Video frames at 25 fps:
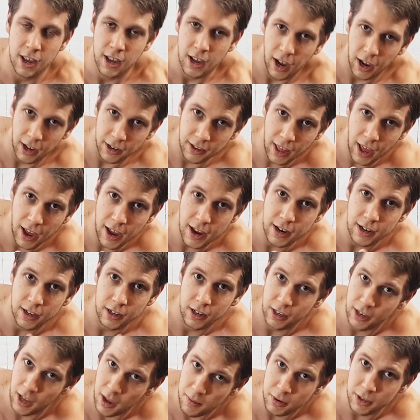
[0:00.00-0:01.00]
And they,
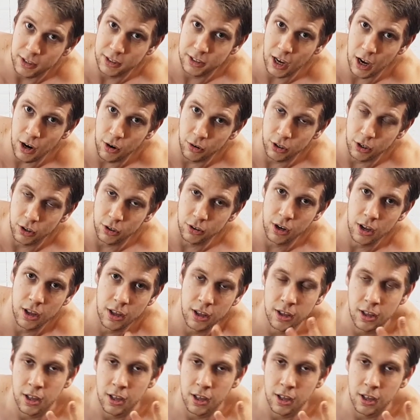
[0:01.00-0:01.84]
let me tell you,